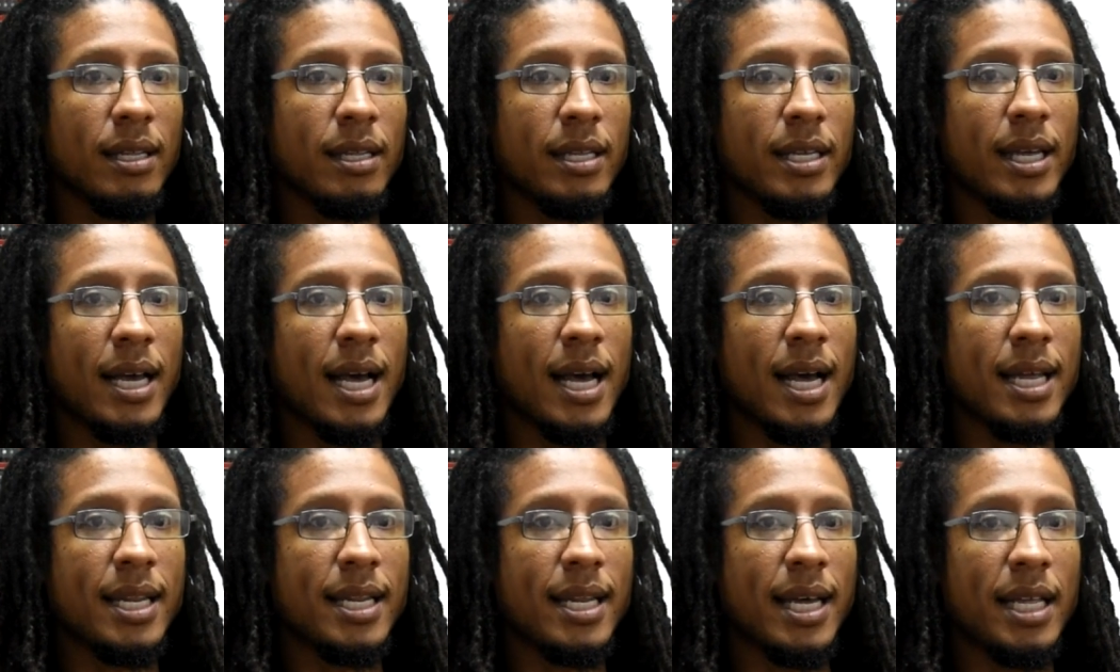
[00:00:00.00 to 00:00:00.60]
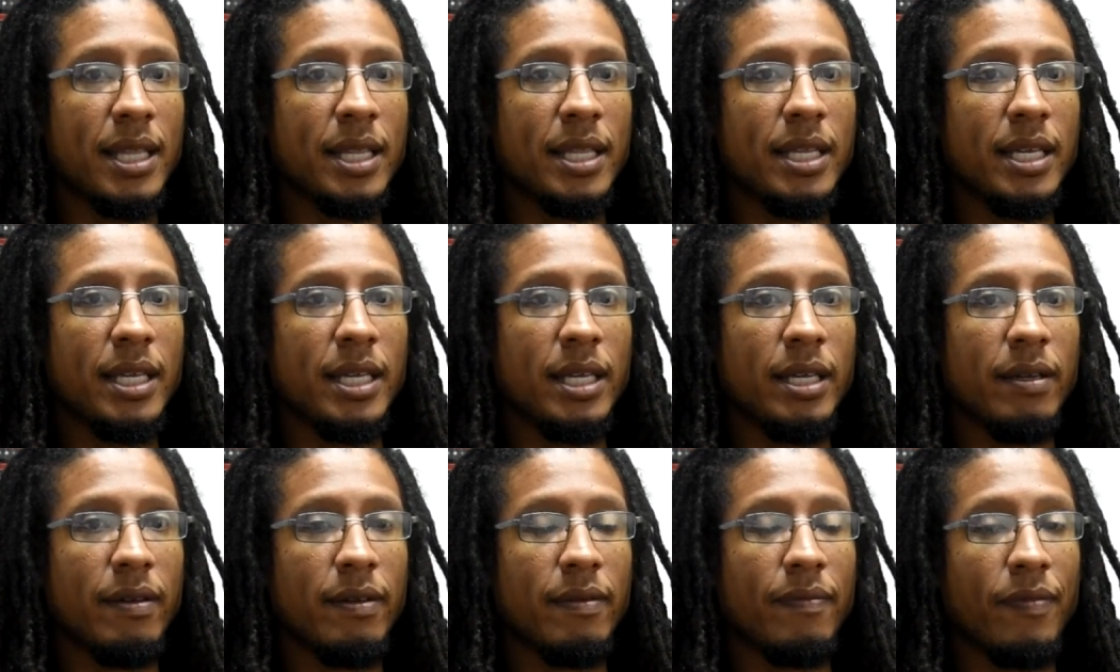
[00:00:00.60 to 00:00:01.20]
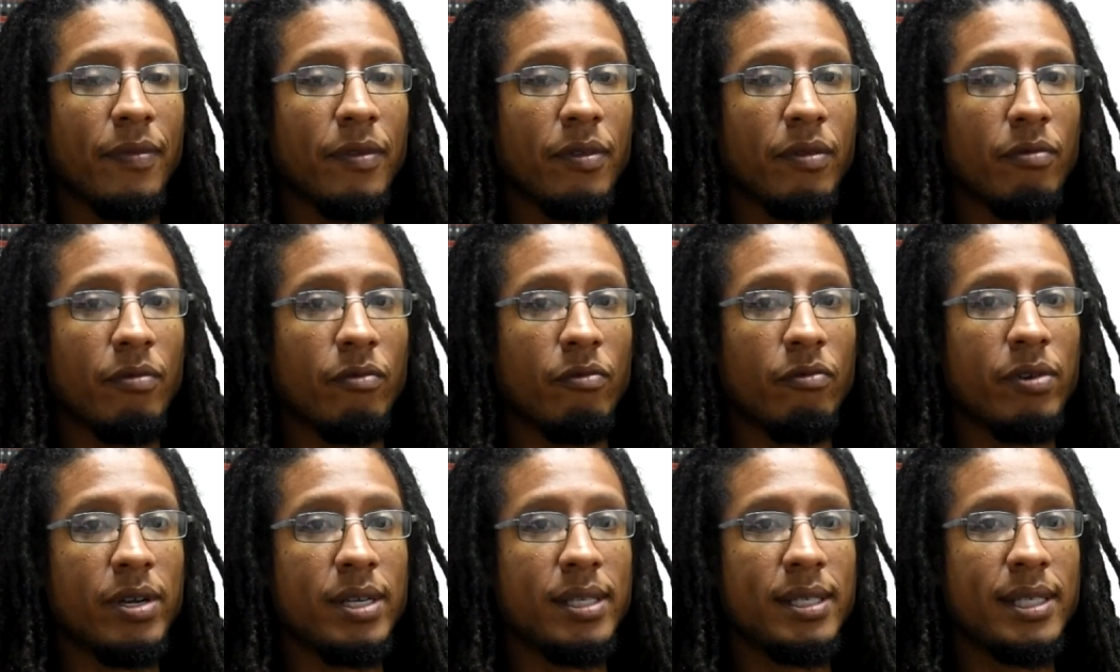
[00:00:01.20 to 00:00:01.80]
The hand and the
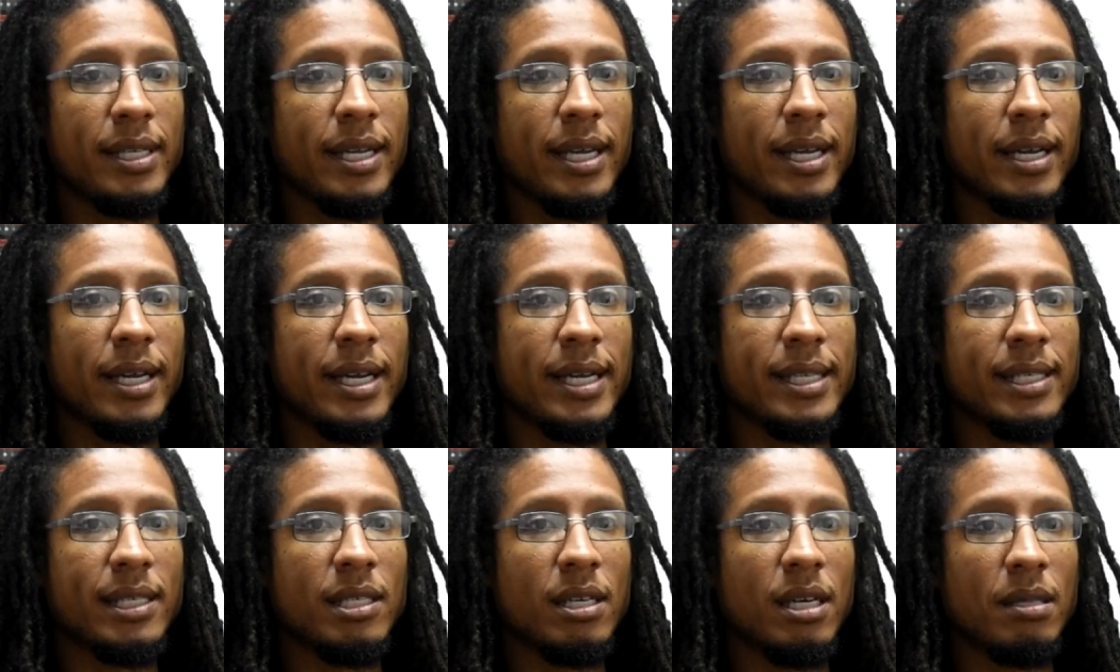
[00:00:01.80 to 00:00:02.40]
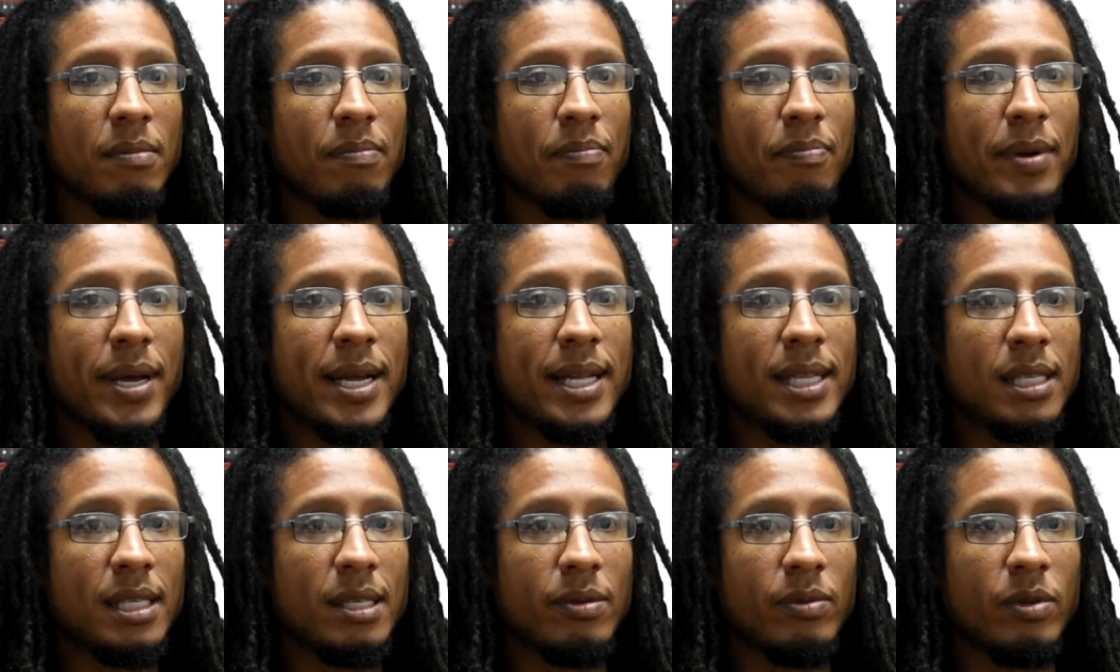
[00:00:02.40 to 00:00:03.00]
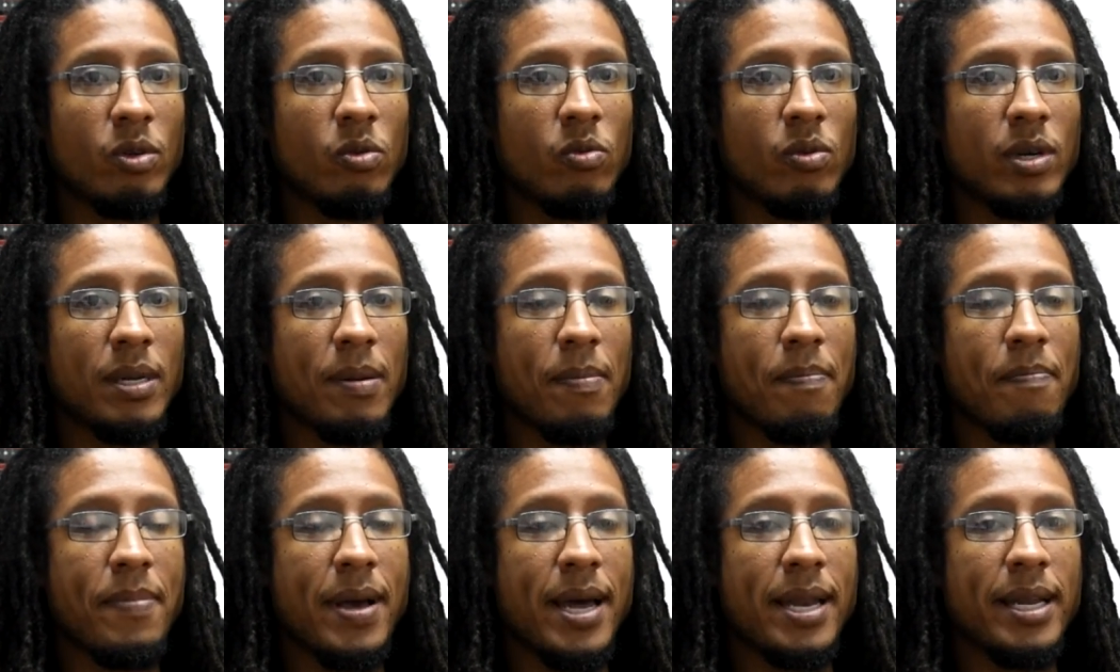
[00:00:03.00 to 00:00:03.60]
wrist here, it's not bent. We don't want
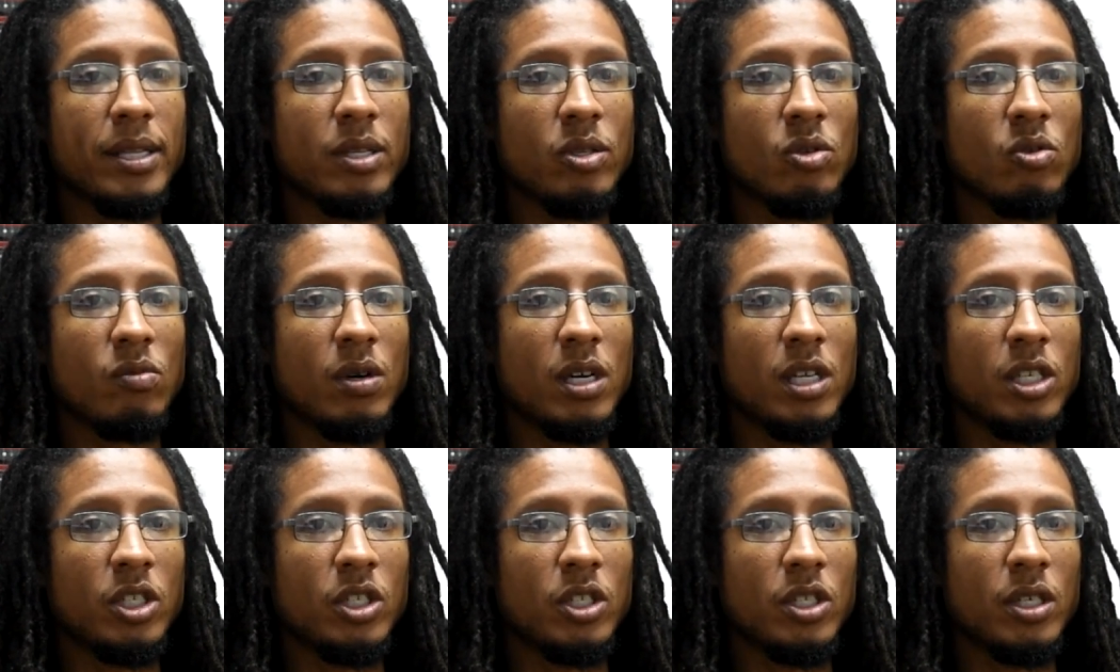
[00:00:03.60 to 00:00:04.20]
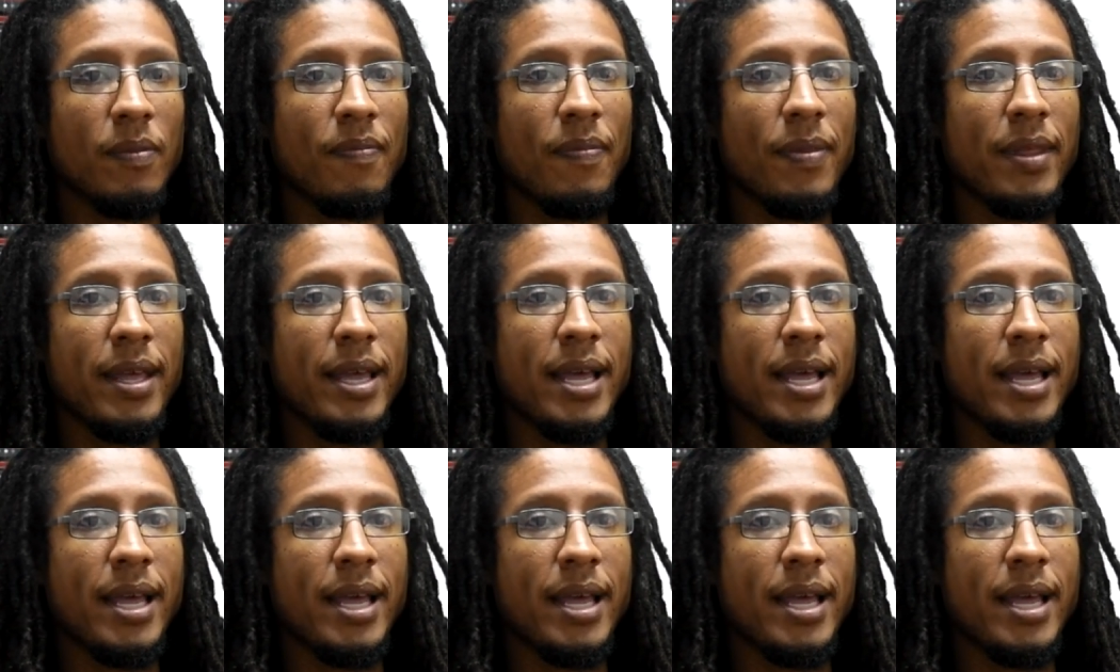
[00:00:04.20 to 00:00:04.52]
to bend it too much.